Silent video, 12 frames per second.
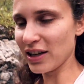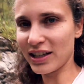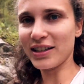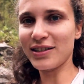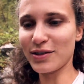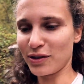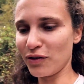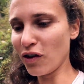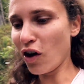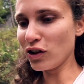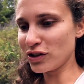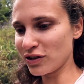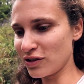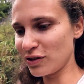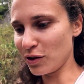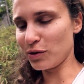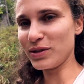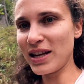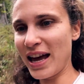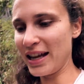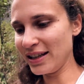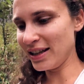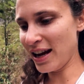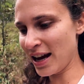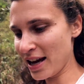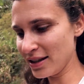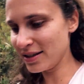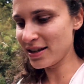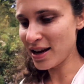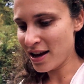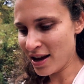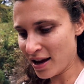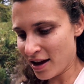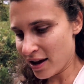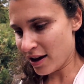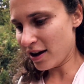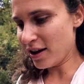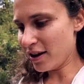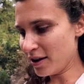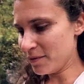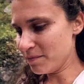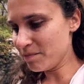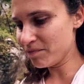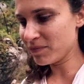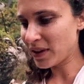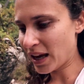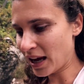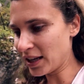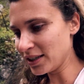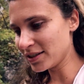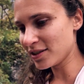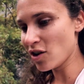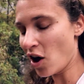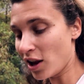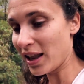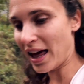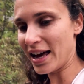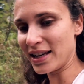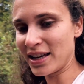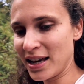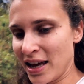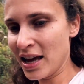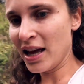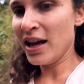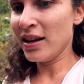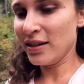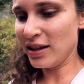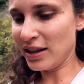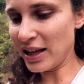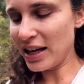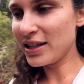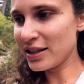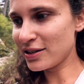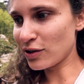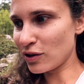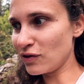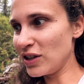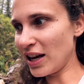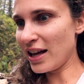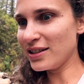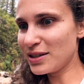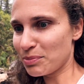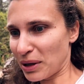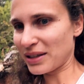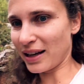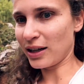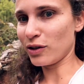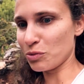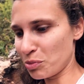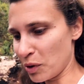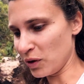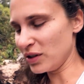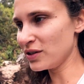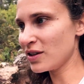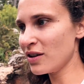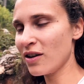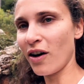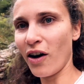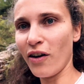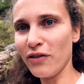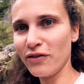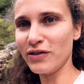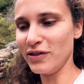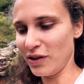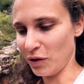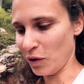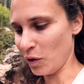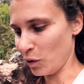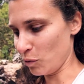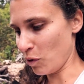Like it sort of all just goes hand in hand. And it's not like the lake is sort of the end spectacular point of the whole